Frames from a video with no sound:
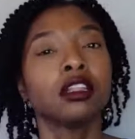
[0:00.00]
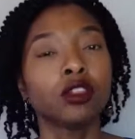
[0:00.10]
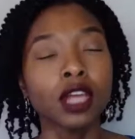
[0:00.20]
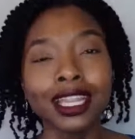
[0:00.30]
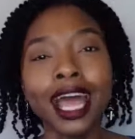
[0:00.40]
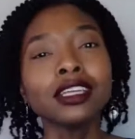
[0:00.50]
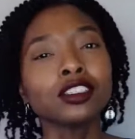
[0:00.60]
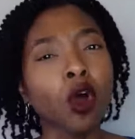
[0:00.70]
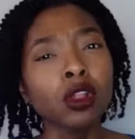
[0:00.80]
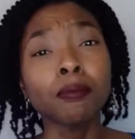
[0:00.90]
That
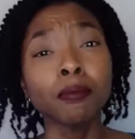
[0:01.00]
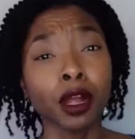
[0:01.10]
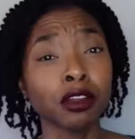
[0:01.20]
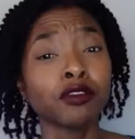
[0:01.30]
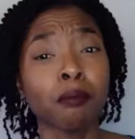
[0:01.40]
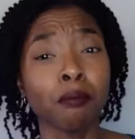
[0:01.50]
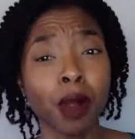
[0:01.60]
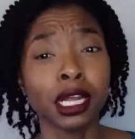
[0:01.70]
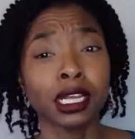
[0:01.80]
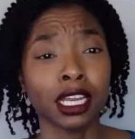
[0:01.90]
is all a part of your
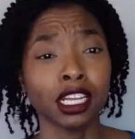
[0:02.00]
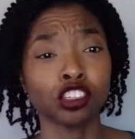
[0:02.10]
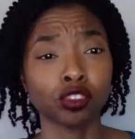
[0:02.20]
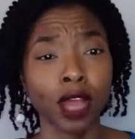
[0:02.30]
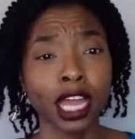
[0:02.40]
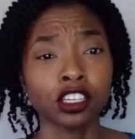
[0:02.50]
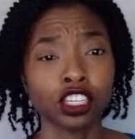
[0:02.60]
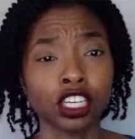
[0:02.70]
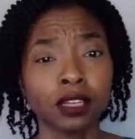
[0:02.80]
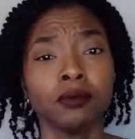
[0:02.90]
marketing strategy.